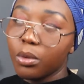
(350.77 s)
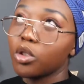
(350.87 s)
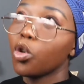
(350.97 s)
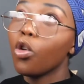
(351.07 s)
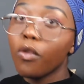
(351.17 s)
which
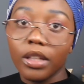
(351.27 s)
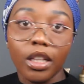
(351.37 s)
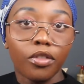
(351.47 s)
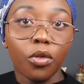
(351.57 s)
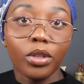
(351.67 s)
is obviously
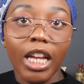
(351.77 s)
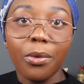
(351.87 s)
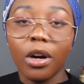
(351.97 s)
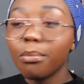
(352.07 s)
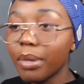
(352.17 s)
the 4-day
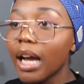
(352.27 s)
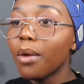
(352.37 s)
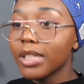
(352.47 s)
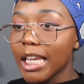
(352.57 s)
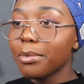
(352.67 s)
one, but I
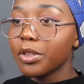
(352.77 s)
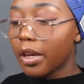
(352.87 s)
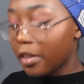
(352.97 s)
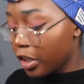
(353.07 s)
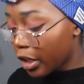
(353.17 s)
was able to
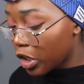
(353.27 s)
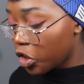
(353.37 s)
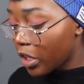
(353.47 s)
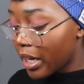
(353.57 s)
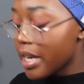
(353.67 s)
go and
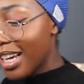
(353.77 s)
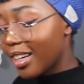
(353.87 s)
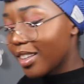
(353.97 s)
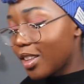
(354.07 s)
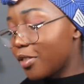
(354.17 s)
negotiate
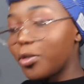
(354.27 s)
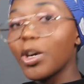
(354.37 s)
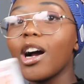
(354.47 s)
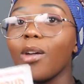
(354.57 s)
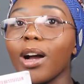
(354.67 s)
the
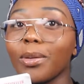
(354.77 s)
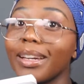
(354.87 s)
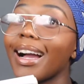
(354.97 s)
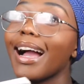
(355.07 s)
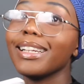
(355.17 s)
4-hour work
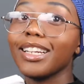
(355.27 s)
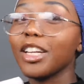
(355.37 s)
week. I actually